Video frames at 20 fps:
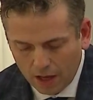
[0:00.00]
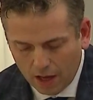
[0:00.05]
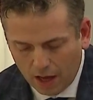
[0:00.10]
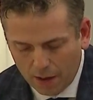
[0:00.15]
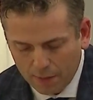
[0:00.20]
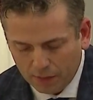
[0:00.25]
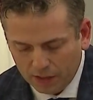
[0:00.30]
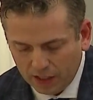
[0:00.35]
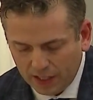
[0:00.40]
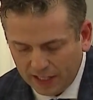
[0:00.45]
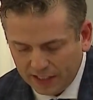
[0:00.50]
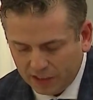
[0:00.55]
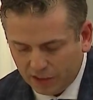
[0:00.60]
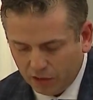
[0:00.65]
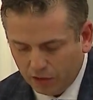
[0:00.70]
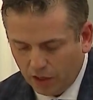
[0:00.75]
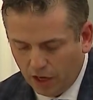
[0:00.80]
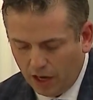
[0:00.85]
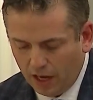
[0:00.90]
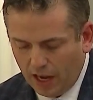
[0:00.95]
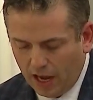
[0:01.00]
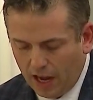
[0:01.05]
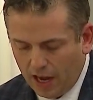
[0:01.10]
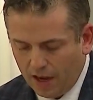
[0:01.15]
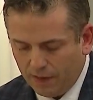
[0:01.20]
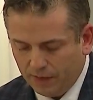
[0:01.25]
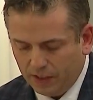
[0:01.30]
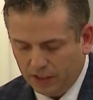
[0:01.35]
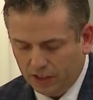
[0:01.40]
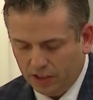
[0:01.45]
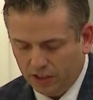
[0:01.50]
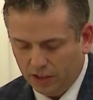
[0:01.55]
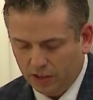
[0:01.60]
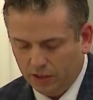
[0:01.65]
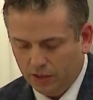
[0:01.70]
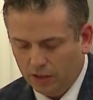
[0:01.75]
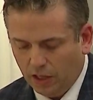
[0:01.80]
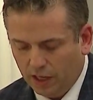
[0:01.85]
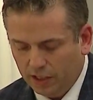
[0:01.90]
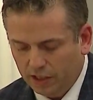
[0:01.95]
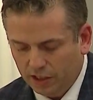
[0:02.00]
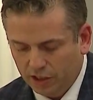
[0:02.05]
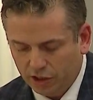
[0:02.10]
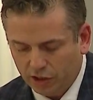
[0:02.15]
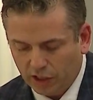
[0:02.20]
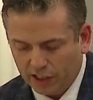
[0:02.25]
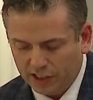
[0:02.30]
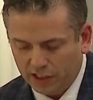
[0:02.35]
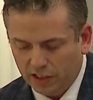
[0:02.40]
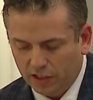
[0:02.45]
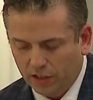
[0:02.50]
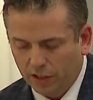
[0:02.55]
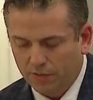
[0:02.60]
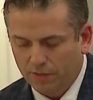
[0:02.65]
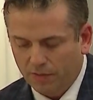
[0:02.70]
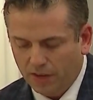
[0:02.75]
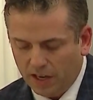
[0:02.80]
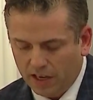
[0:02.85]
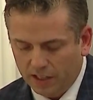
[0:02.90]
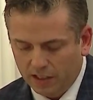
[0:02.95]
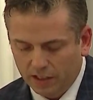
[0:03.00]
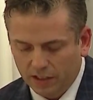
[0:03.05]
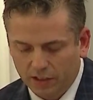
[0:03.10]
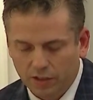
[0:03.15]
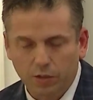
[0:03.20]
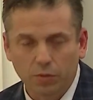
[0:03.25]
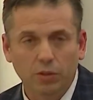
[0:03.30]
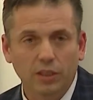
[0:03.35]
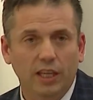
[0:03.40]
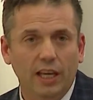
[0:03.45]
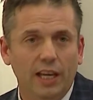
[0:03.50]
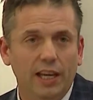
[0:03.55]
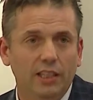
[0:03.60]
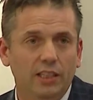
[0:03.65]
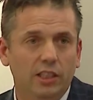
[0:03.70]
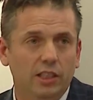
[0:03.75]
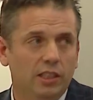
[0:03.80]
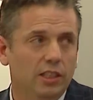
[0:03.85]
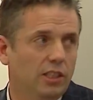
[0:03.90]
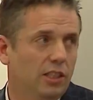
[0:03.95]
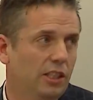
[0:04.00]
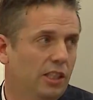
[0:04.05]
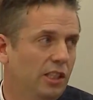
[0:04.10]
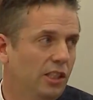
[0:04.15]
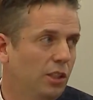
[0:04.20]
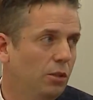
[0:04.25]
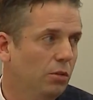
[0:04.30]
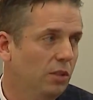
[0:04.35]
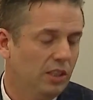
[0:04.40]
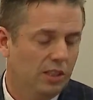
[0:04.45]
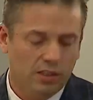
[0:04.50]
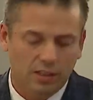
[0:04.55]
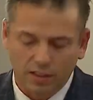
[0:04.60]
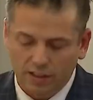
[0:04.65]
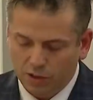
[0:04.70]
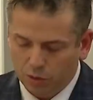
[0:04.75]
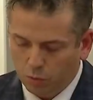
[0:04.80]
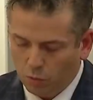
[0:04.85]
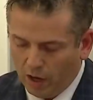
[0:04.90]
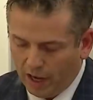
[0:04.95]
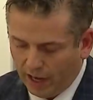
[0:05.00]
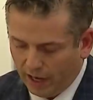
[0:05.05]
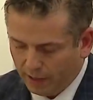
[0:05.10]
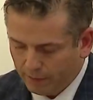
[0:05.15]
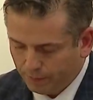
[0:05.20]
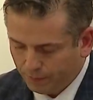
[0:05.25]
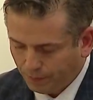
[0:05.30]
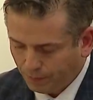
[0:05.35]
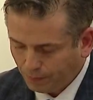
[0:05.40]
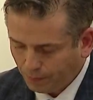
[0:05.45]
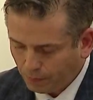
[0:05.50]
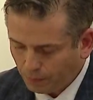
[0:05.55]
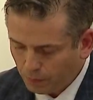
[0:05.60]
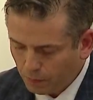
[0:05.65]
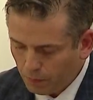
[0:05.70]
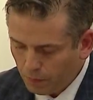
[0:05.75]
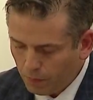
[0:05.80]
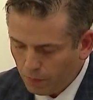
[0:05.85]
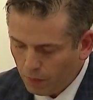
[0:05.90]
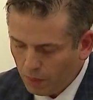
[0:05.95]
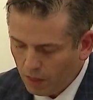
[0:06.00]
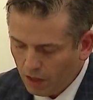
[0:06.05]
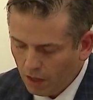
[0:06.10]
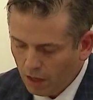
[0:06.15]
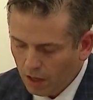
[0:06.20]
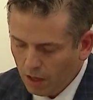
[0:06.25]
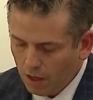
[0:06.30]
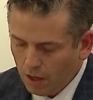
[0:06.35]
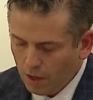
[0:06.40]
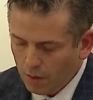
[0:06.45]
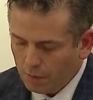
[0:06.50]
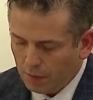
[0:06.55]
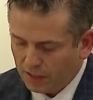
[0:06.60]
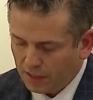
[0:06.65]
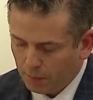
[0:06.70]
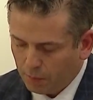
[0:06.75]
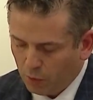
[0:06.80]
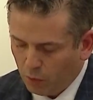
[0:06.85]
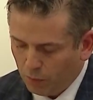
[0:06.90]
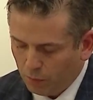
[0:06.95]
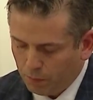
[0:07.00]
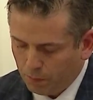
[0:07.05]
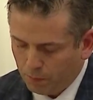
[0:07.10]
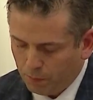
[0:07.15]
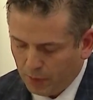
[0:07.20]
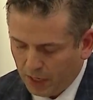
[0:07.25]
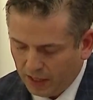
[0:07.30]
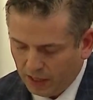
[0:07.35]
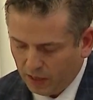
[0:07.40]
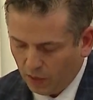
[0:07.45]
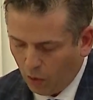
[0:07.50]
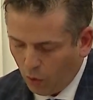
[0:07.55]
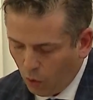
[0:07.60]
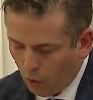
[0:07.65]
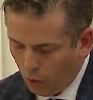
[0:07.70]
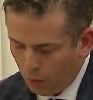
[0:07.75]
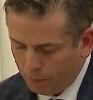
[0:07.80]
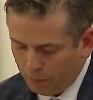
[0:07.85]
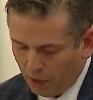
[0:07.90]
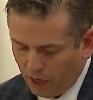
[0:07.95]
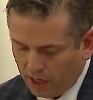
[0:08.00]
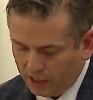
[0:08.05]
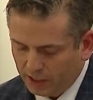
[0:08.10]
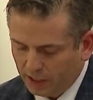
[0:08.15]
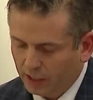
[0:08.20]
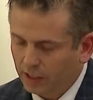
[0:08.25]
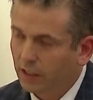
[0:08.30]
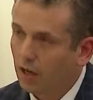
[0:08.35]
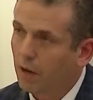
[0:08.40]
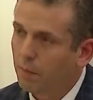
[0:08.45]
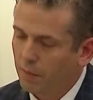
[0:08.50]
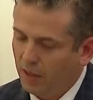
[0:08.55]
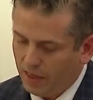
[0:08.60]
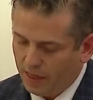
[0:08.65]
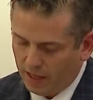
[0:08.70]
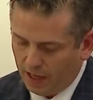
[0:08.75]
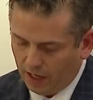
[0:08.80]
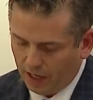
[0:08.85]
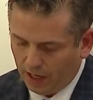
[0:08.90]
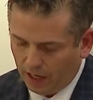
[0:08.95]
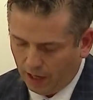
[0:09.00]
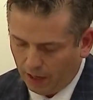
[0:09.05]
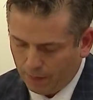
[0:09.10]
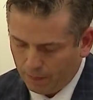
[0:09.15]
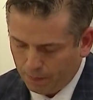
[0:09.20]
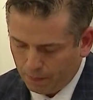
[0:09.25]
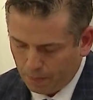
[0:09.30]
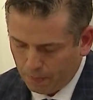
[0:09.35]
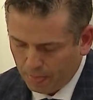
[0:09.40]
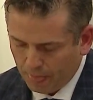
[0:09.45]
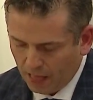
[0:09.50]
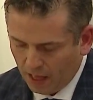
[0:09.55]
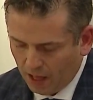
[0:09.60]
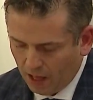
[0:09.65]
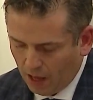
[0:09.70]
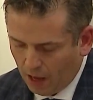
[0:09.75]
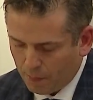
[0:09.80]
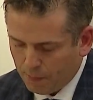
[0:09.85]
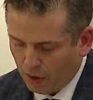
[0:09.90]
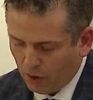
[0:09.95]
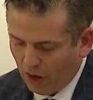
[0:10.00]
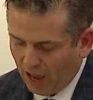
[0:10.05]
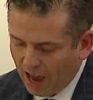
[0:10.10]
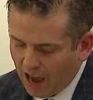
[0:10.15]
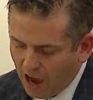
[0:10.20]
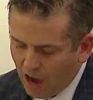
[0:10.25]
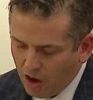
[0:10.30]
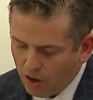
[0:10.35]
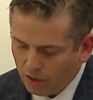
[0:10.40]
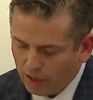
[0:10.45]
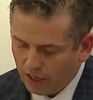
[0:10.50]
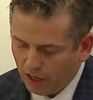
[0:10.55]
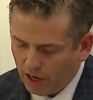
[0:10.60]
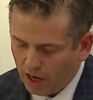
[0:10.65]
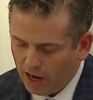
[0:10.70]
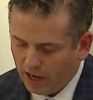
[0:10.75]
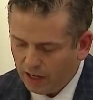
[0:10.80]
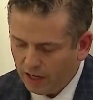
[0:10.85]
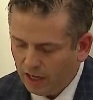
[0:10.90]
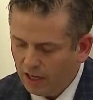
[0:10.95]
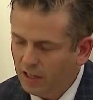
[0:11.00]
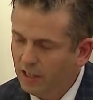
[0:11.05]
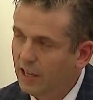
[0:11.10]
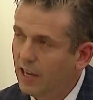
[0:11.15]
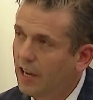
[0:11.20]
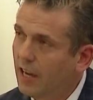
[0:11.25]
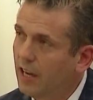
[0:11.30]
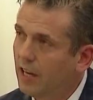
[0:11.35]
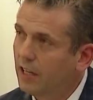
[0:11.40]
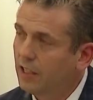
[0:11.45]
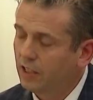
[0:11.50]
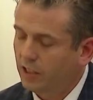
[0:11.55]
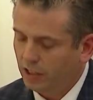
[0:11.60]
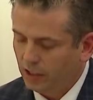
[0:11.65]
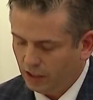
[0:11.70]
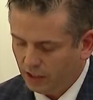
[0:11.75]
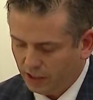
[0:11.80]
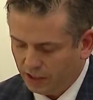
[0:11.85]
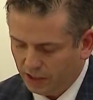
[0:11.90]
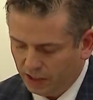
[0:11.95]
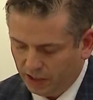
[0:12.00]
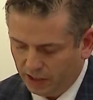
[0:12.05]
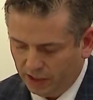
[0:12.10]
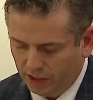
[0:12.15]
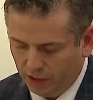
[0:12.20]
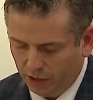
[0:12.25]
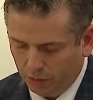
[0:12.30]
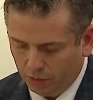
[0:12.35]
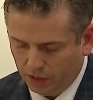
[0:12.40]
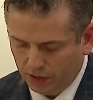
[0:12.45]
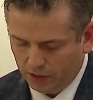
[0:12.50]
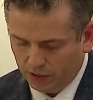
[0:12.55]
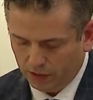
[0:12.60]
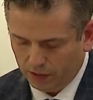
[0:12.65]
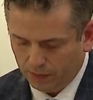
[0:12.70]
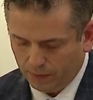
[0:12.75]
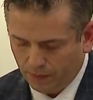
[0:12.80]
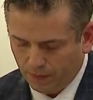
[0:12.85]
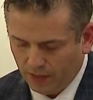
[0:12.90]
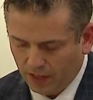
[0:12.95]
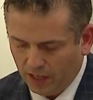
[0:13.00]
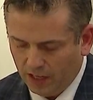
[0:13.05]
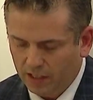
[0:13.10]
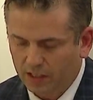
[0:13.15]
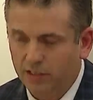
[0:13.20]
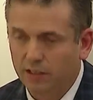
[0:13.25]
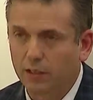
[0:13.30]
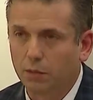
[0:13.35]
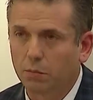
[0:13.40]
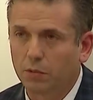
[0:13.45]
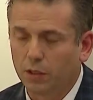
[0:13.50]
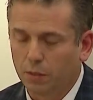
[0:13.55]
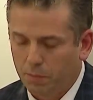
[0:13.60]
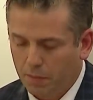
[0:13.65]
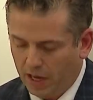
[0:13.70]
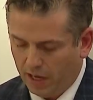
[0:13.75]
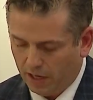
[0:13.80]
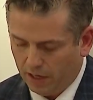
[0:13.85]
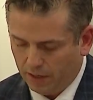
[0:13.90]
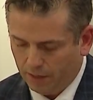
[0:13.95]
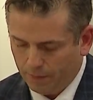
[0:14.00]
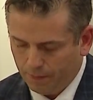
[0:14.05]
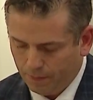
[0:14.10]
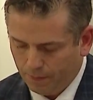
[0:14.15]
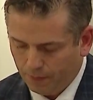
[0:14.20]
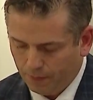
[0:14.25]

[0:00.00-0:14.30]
MLAs do not have a discretionary fund to engage constituents this way. But the whole project got me thinking about how could I engage constituents in a similar manner.